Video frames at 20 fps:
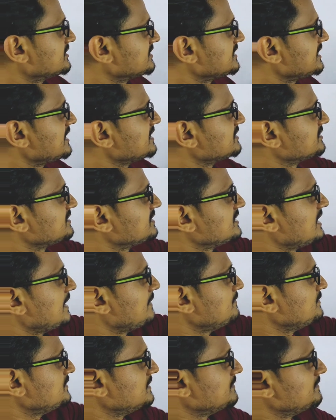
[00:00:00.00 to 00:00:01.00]

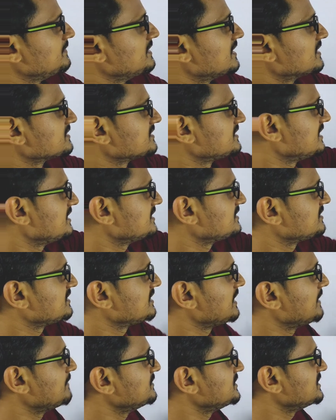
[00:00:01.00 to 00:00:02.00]
CH3MgBr,
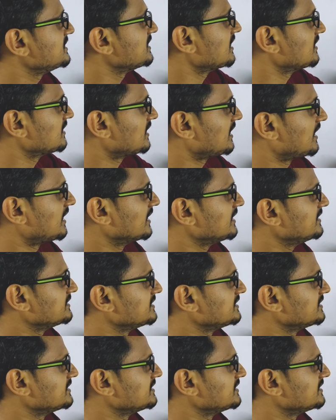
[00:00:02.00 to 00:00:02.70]
CH3MgI,